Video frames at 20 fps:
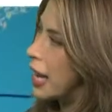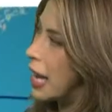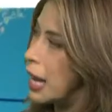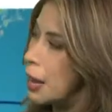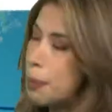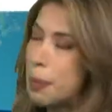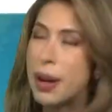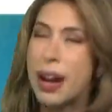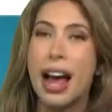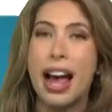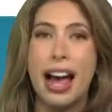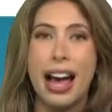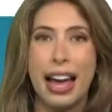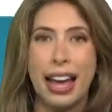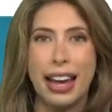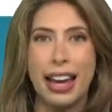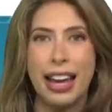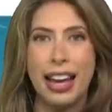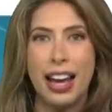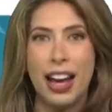keep an
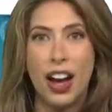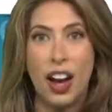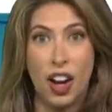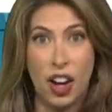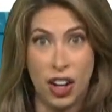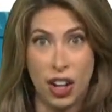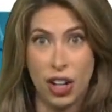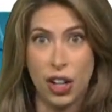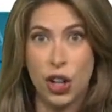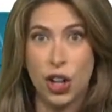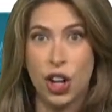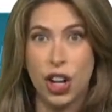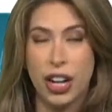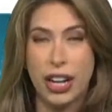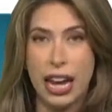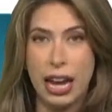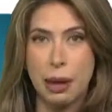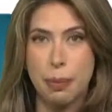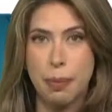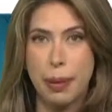eye on
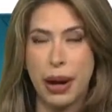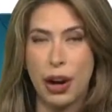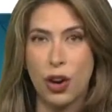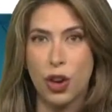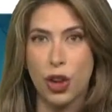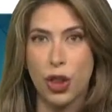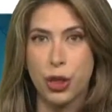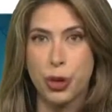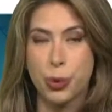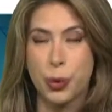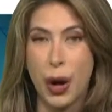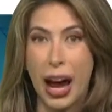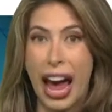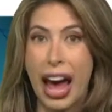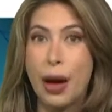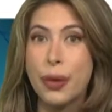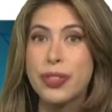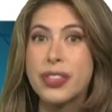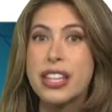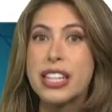Hurricane Beryl
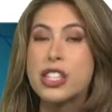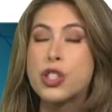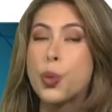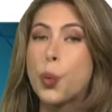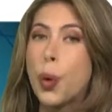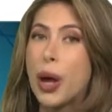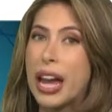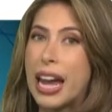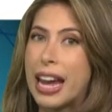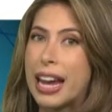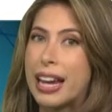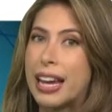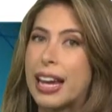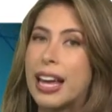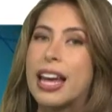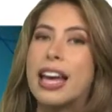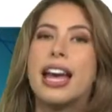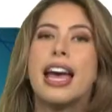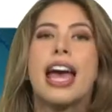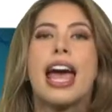throughout this week